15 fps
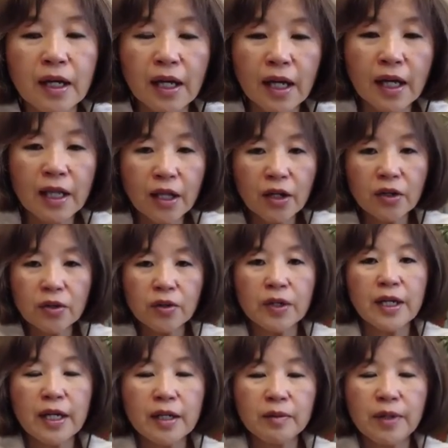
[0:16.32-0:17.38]
Hello
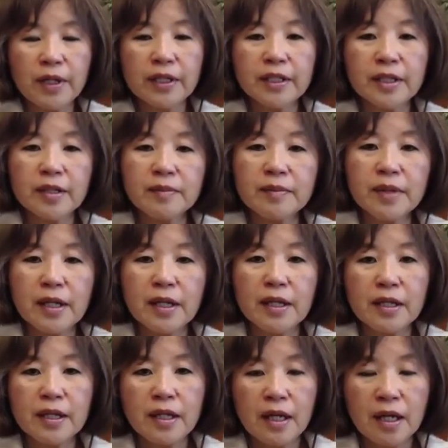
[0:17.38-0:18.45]
and welcome.
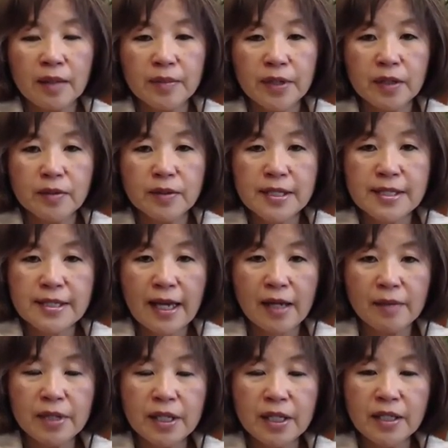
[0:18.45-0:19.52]
I'm here with
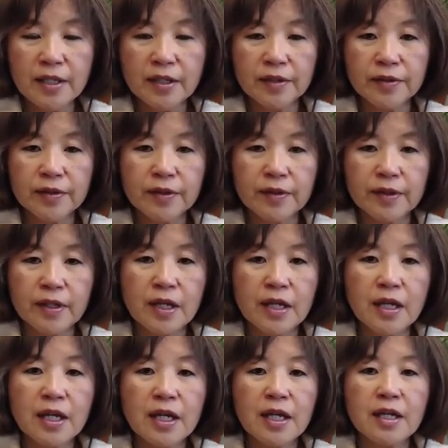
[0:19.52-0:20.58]
Sammy.
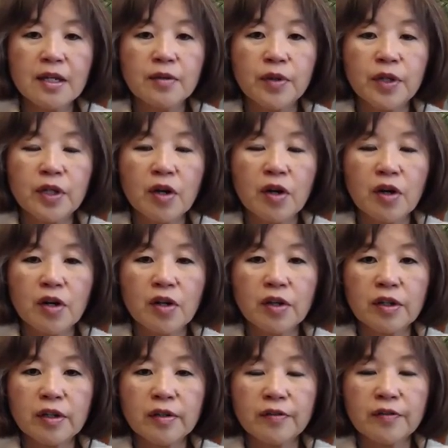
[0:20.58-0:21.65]
We
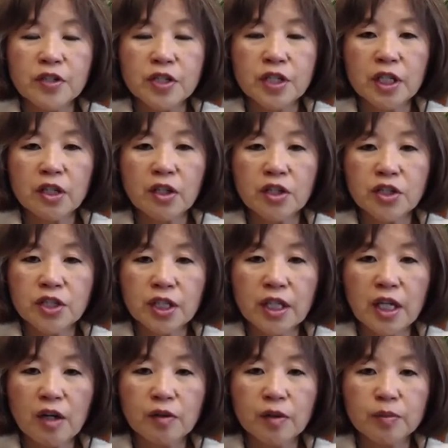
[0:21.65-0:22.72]
are officially launching
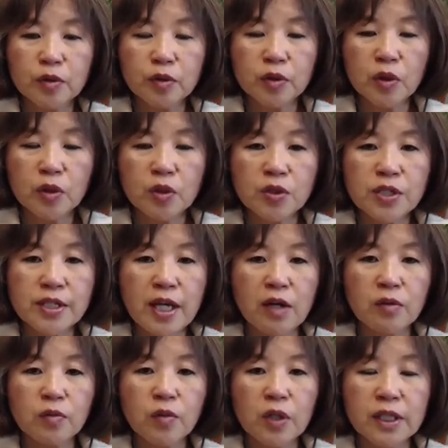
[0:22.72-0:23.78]
our
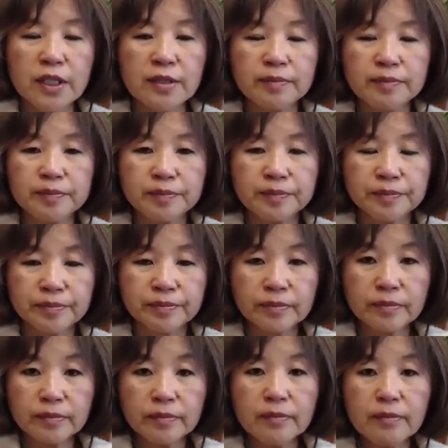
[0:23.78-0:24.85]
MoonOros.One
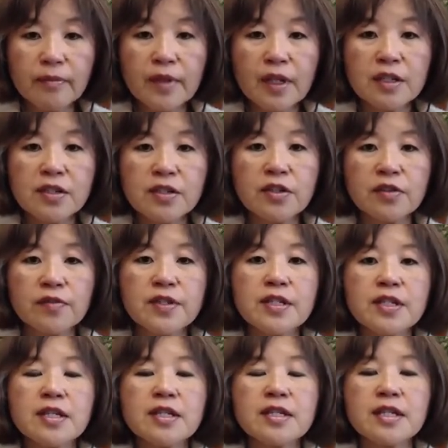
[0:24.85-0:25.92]

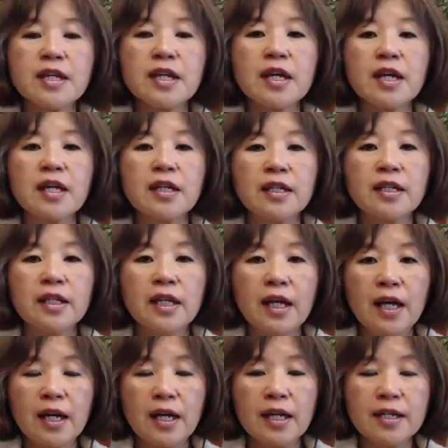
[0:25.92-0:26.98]
services
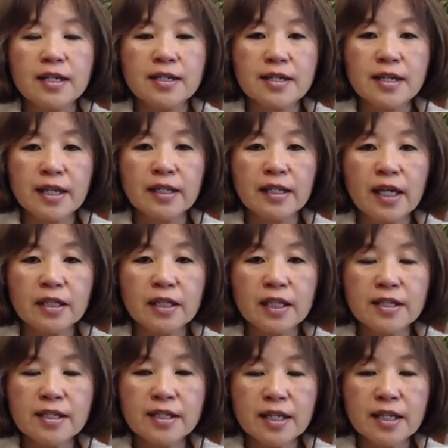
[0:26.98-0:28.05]
as an
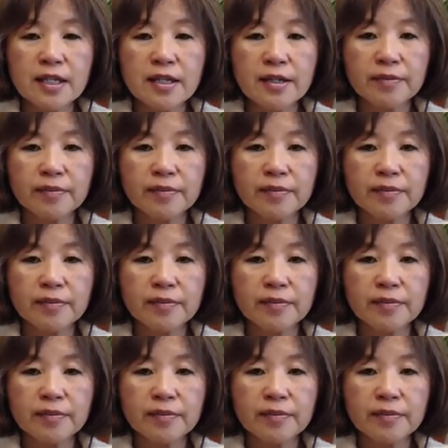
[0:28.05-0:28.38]
LLC.